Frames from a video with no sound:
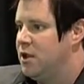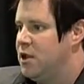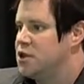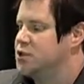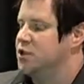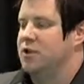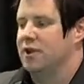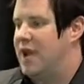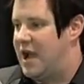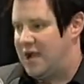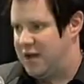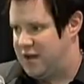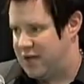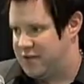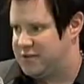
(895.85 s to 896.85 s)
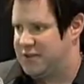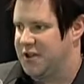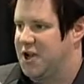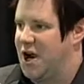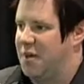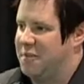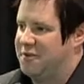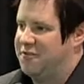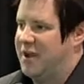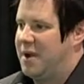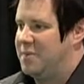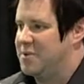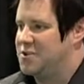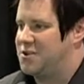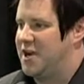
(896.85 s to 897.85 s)
So you're not going to get to the carbon
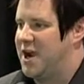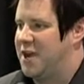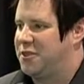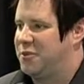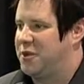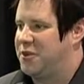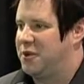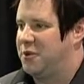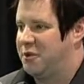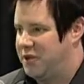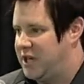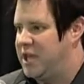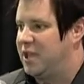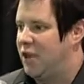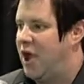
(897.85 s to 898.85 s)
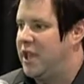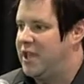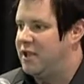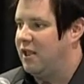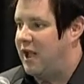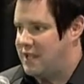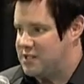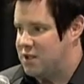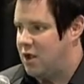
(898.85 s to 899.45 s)
fiber strength with an E-glass